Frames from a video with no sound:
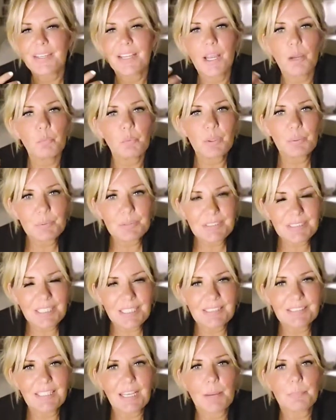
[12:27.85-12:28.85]
and we would
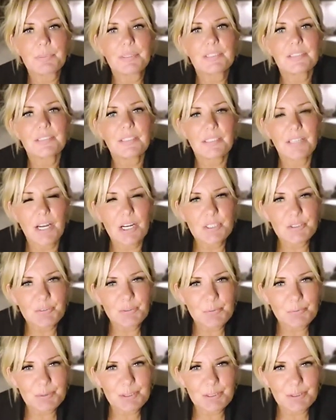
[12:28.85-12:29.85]
need that, because the last
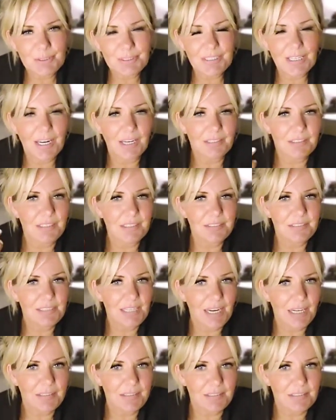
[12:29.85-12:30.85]
thing we want to do in a hunt is to
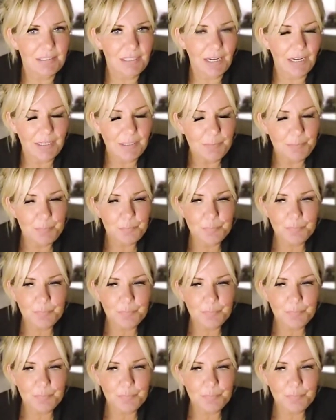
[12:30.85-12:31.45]
hesitate.